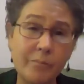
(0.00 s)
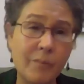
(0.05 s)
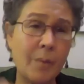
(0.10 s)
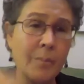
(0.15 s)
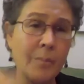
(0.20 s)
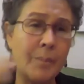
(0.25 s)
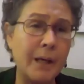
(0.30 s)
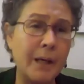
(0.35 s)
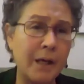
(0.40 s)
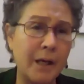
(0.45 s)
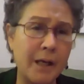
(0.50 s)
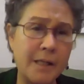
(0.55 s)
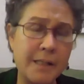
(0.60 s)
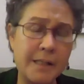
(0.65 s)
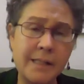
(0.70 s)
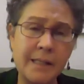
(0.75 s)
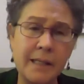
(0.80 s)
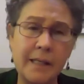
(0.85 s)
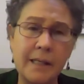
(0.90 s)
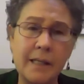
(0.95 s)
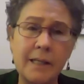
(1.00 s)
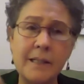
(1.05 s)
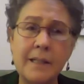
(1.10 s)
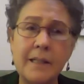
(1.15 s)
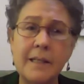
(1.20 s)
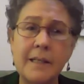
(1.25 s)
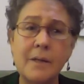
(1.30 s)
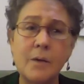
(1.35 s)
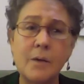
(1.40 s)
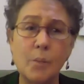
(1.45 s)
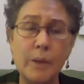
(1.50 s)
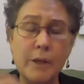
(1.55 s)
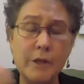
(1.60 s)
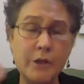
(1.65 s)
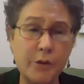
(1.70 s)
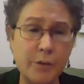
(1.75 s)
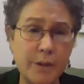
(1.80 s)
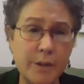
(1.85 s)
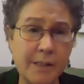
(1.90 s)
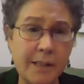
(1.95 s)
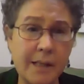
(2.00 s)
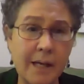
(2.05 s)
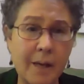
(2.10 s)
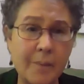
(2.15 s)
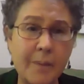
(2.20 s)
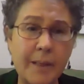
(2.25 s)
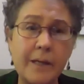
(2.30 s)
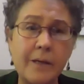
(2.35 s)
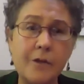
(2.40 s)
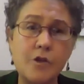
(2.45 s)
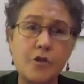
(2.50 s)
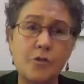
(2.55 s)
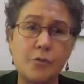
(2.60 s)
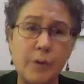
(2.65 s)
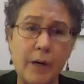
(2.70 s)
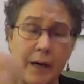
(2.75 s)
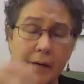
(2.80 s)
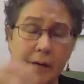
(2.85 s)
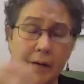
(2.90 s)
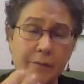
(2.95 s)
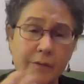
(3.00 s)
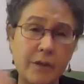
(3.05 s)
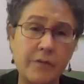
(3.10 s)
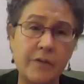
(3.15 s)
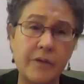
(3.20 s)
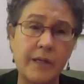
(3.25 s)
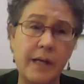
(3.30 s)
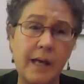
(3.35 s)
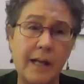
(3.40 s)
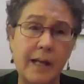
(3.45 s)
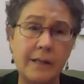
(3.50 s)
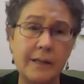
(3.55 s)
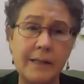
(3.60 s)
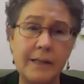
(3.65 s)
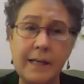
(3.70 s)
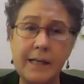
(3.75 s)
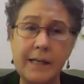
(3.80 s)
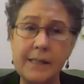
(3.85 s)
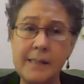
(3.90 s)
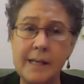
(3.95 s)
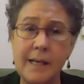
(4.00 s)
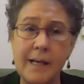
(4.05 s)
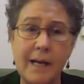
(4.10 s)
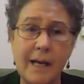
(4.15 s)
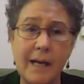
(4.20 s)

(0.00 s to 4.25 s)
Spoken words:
because the winter is coming, travel over the holidays.